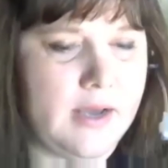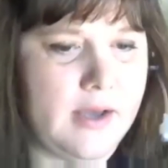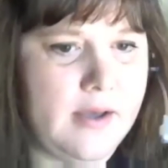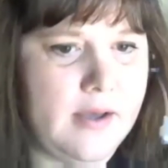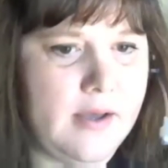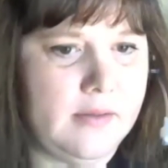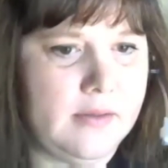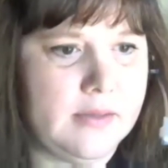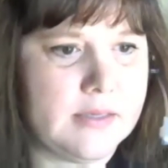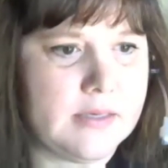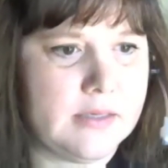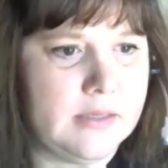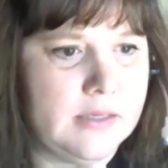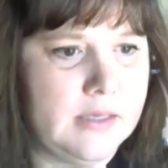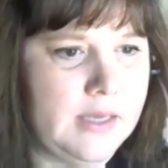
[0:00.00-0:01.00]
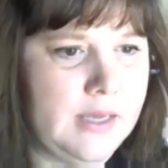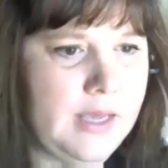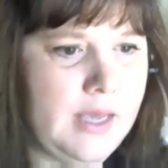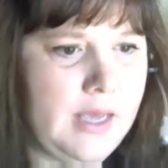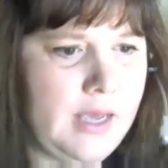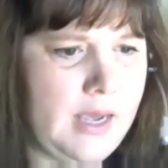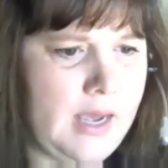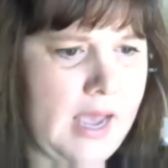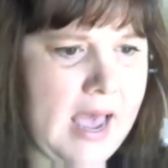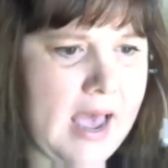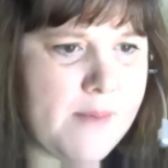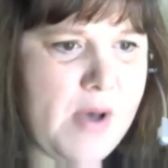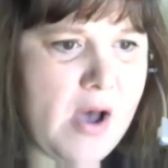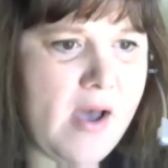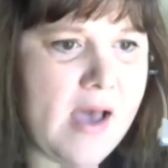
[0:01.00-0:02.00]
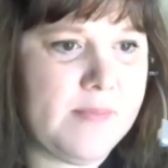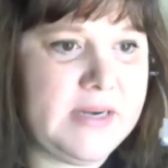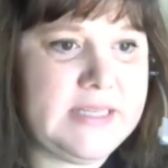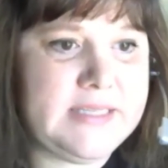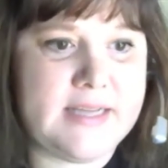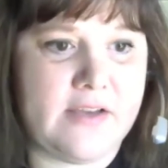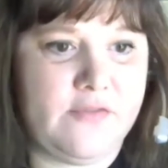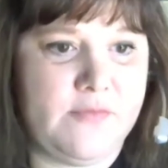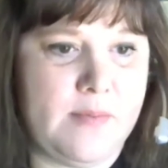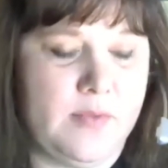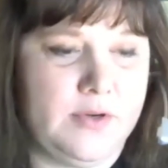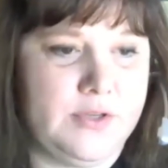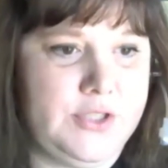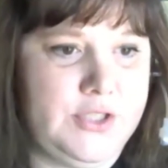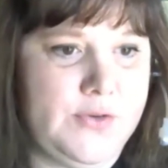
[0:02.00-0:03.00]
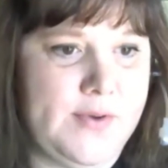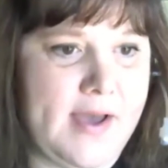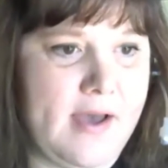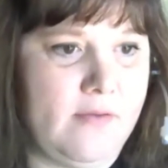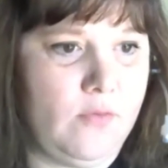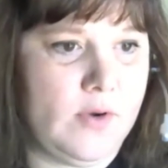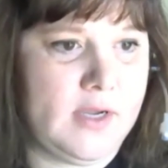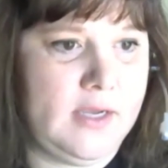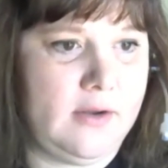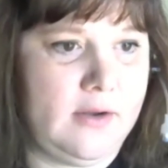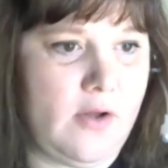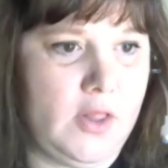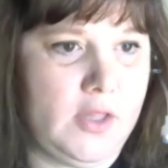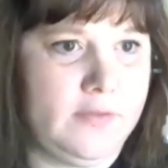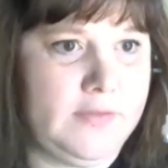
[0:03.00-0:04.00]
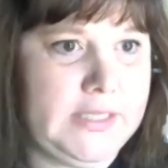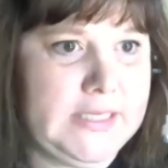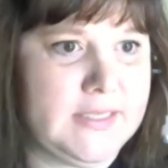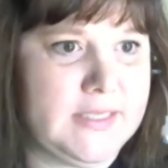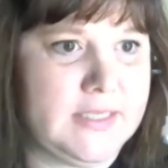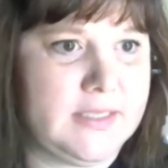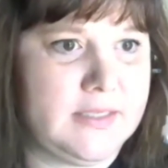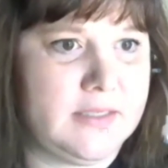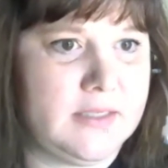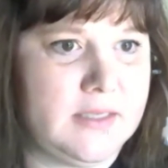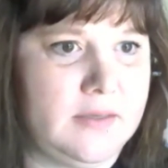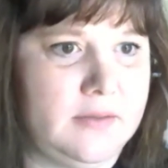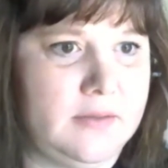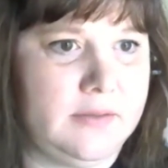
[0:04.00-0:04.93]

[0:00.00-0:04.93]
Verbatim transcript: Uh, about how many staff members do you have working on all of this?